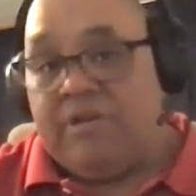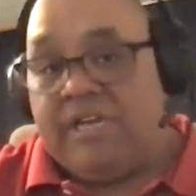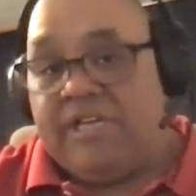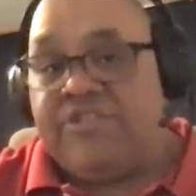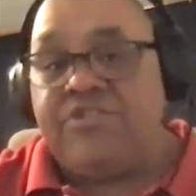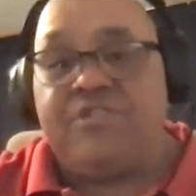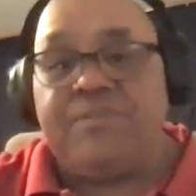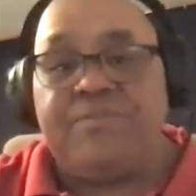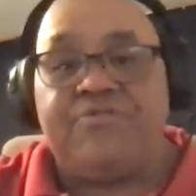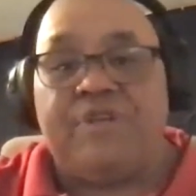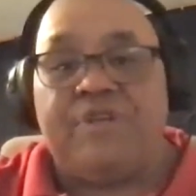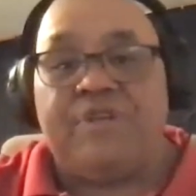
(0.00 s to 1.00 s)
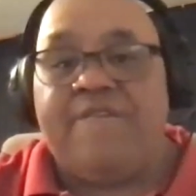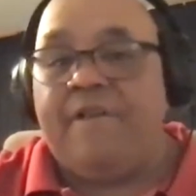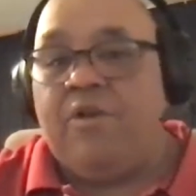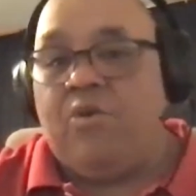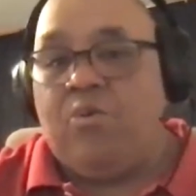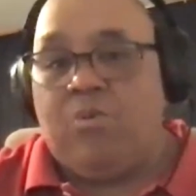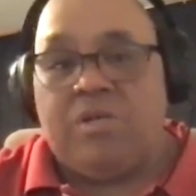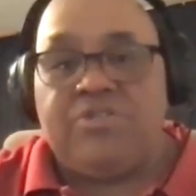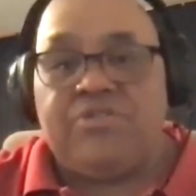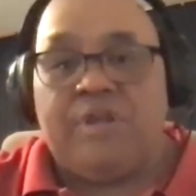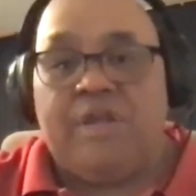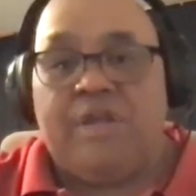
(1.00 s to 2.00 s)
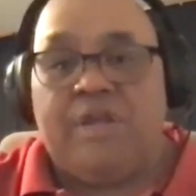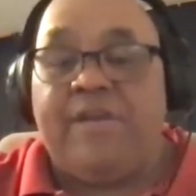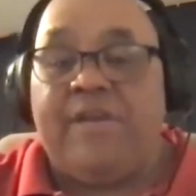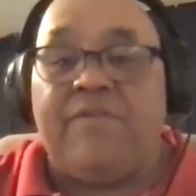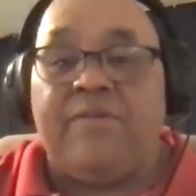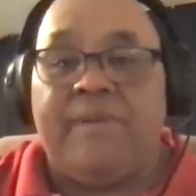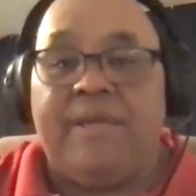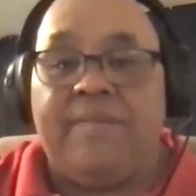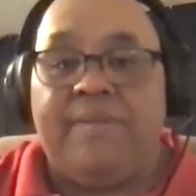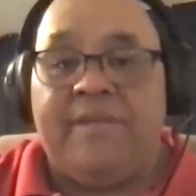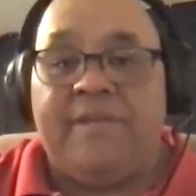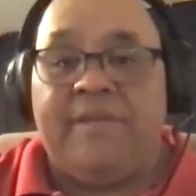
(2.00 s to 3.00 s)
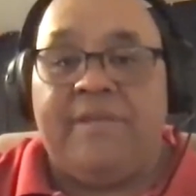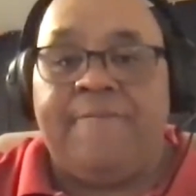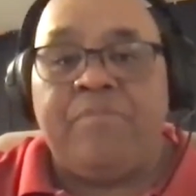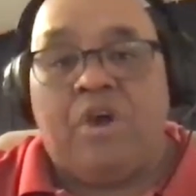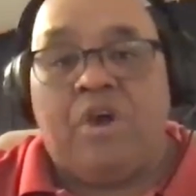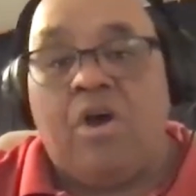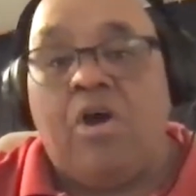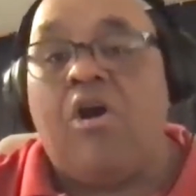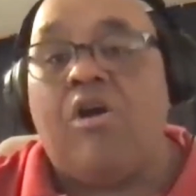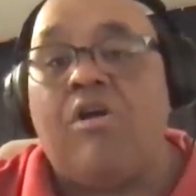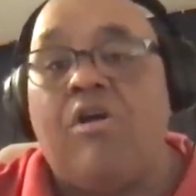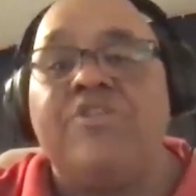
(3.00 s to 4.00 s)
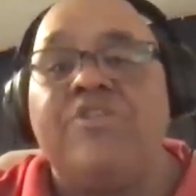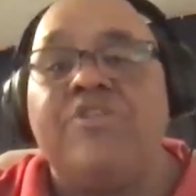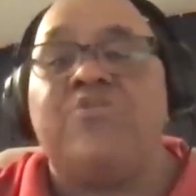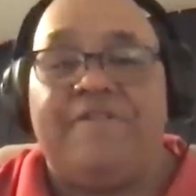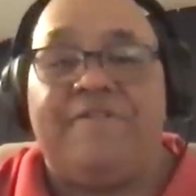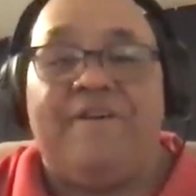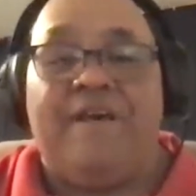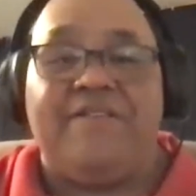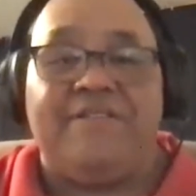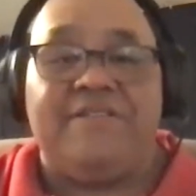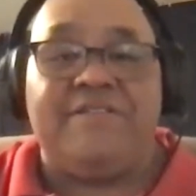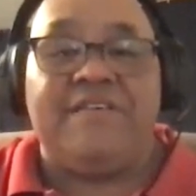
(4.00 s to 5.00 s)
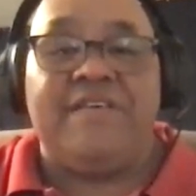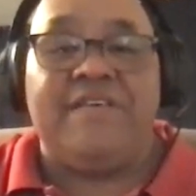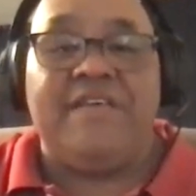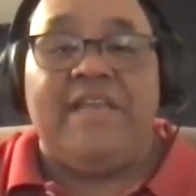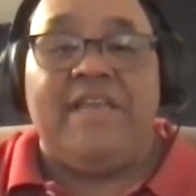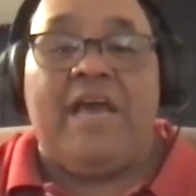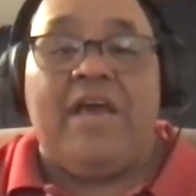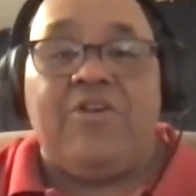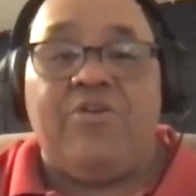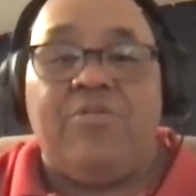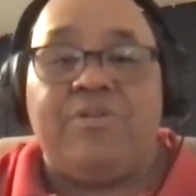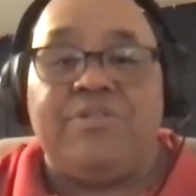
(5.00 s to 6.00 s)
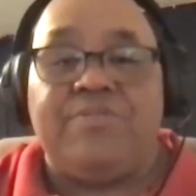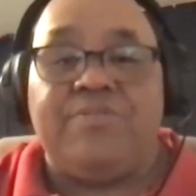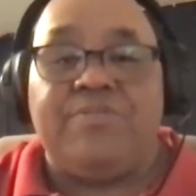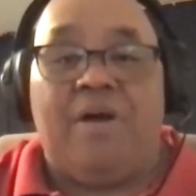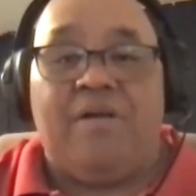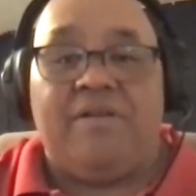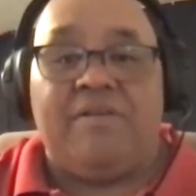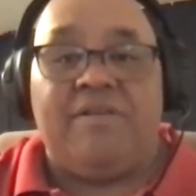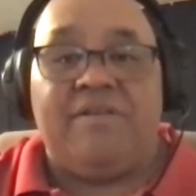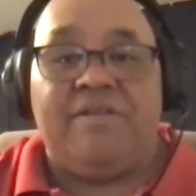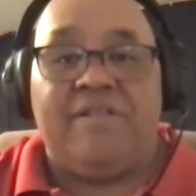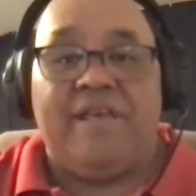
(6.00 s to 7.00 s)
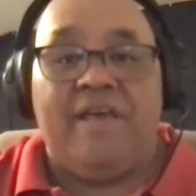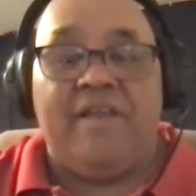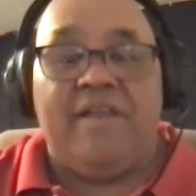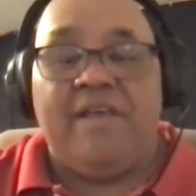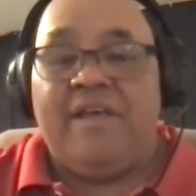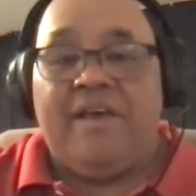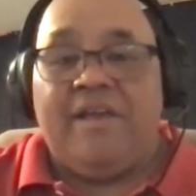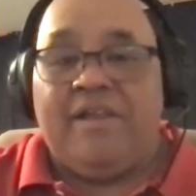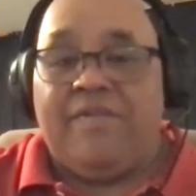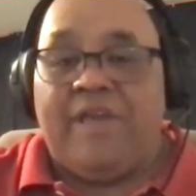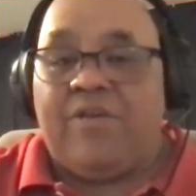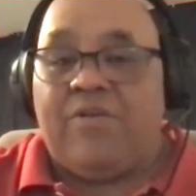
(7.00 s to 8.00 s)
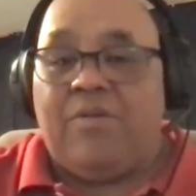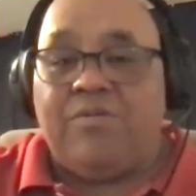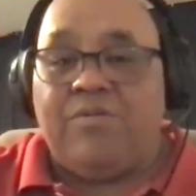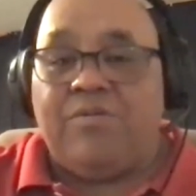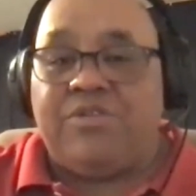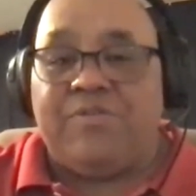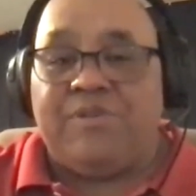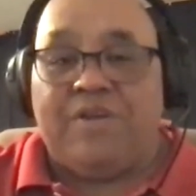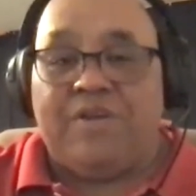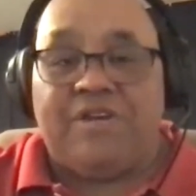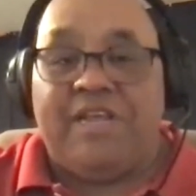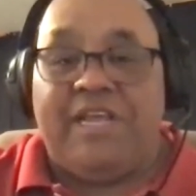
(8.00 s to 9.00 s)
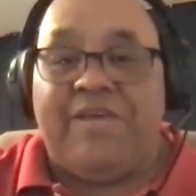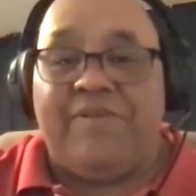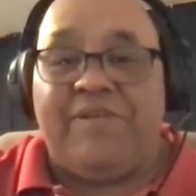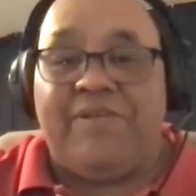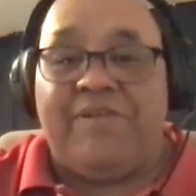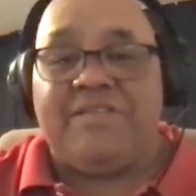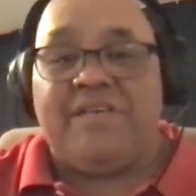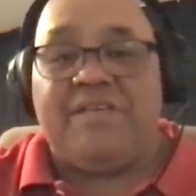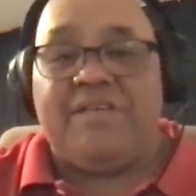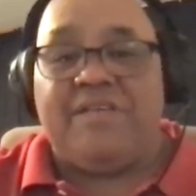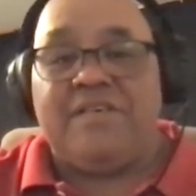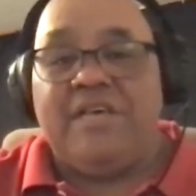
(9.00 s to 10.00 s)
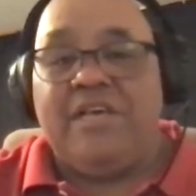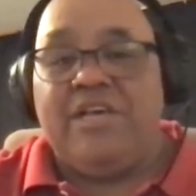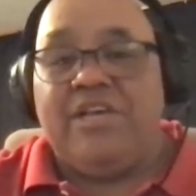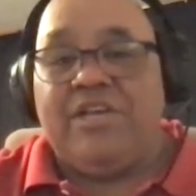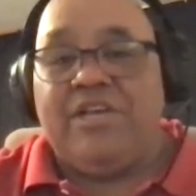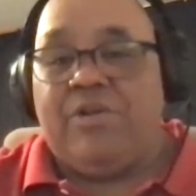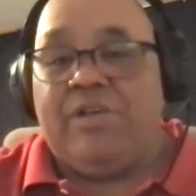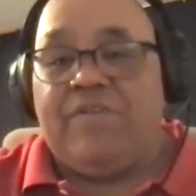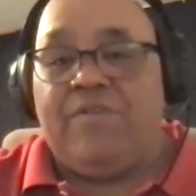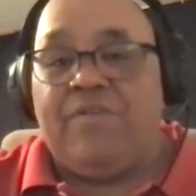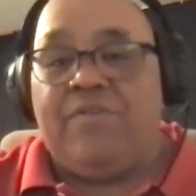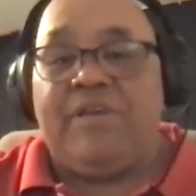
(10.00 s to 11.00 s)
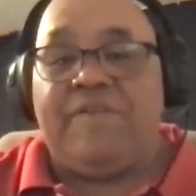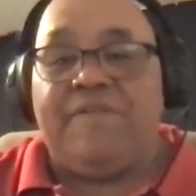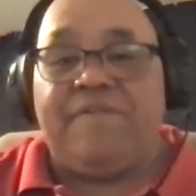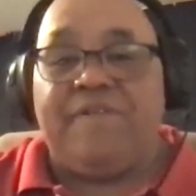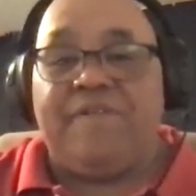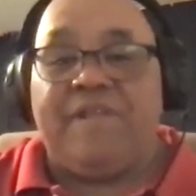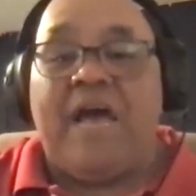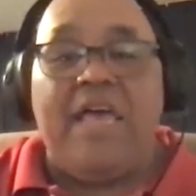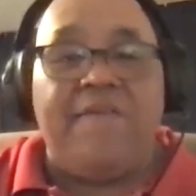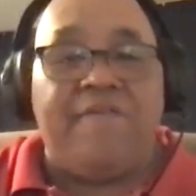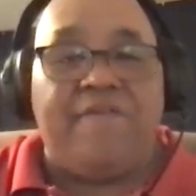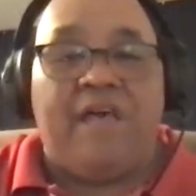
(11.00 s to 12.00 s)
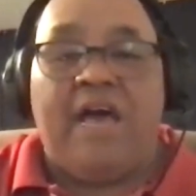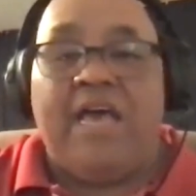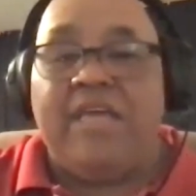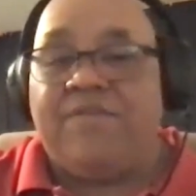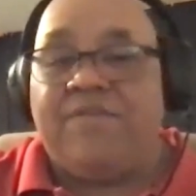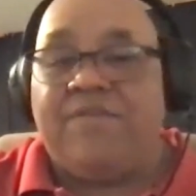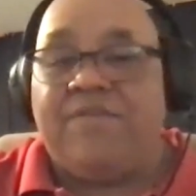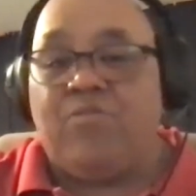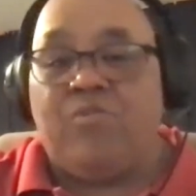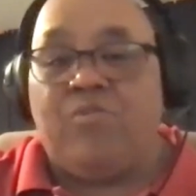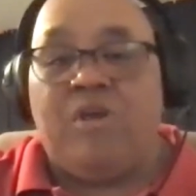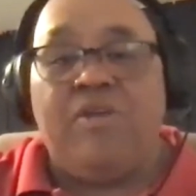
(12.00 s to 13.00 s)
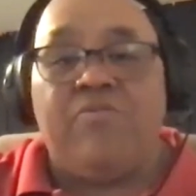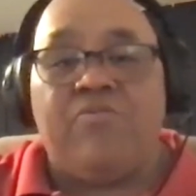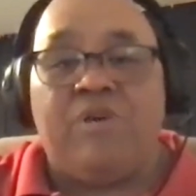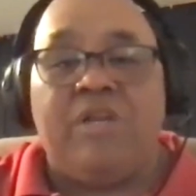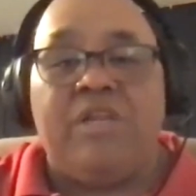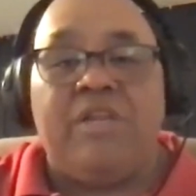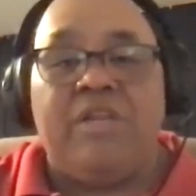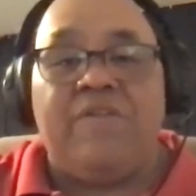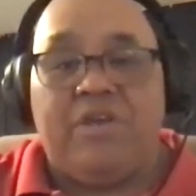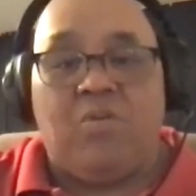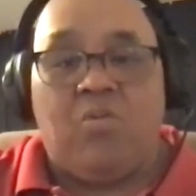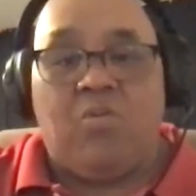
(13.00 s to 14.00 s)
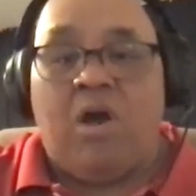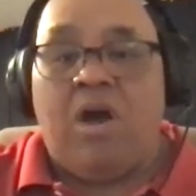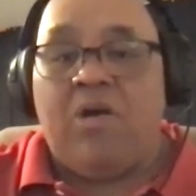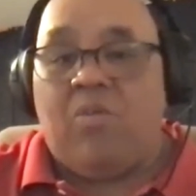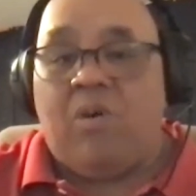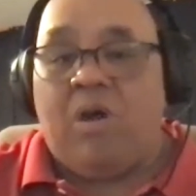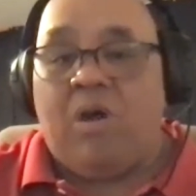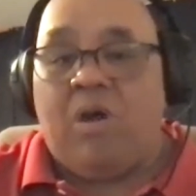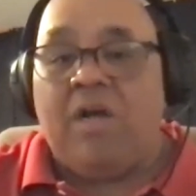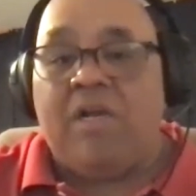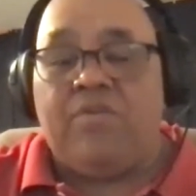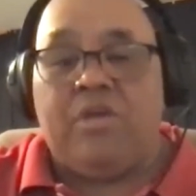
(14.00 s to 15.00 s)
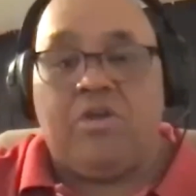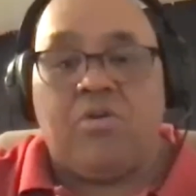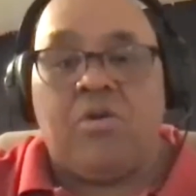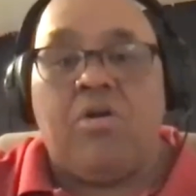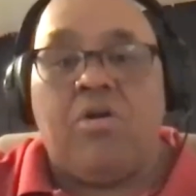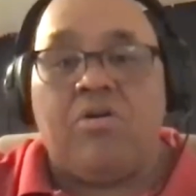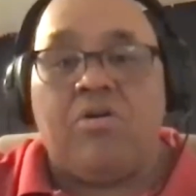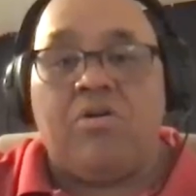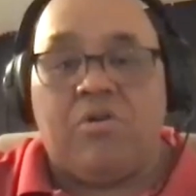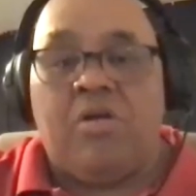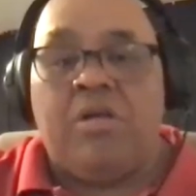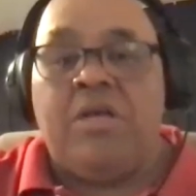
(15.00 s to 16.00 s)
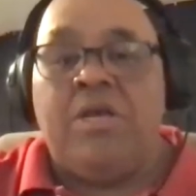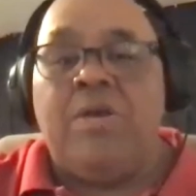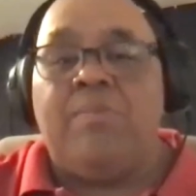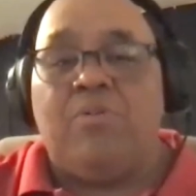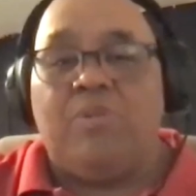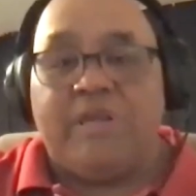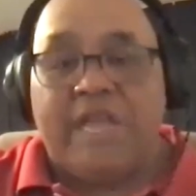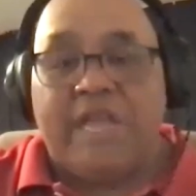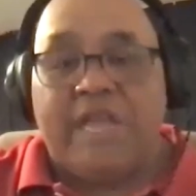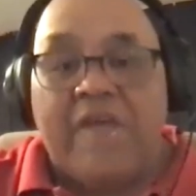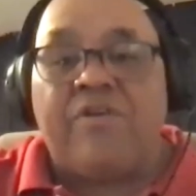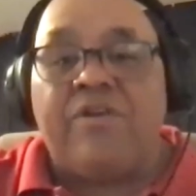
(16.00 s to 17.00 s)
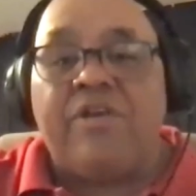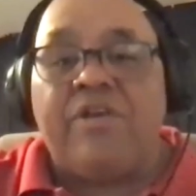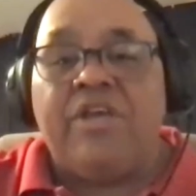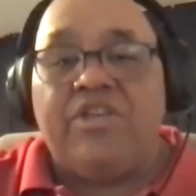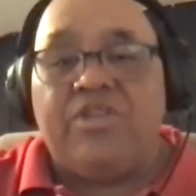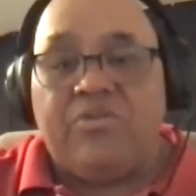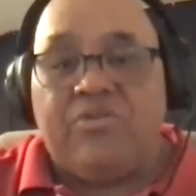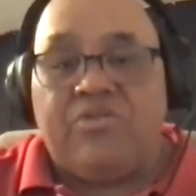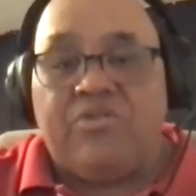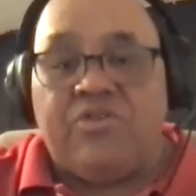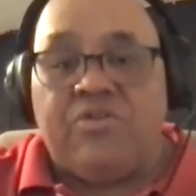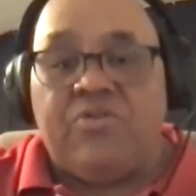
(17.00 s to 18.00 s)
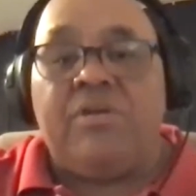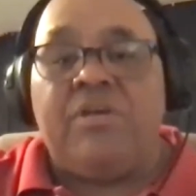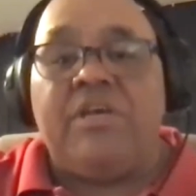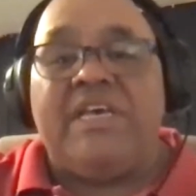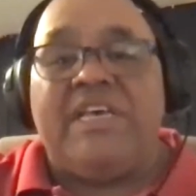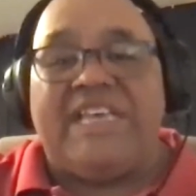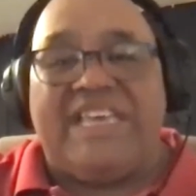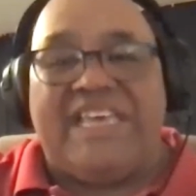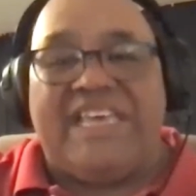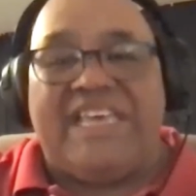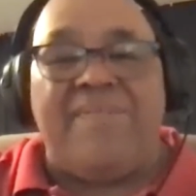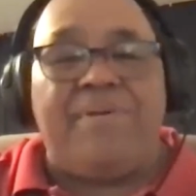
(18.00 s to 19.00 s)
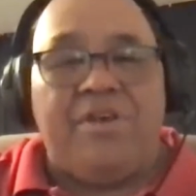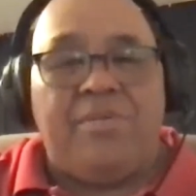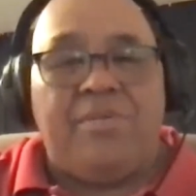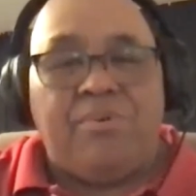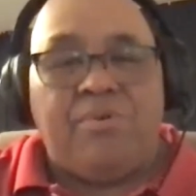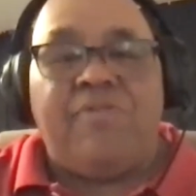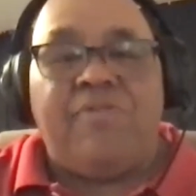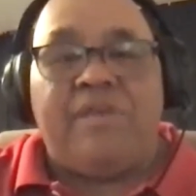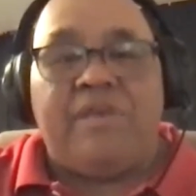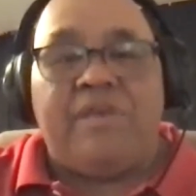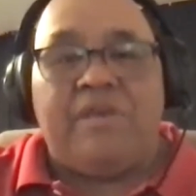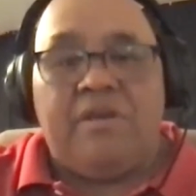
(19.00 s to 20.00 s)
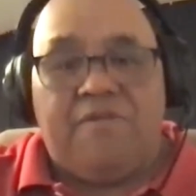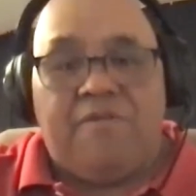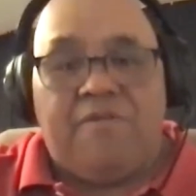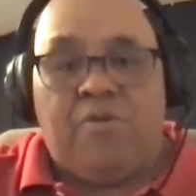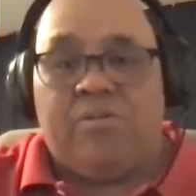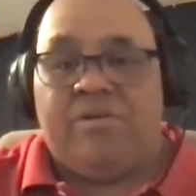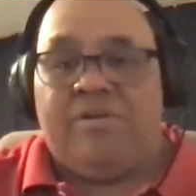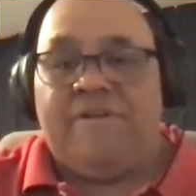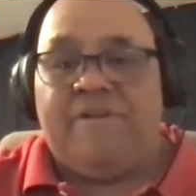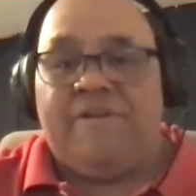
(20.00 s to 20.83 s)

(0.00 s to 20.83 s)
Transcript: Relationship strife, work strife, whatever it may be, the hard is what defines us and how you respond to that. I love that quote too from Dr. King when he says, if you can fly, fly. If you can run, run. If you can walk, walk. If you can crawl, crawl. But whatever you do, keep moving forward.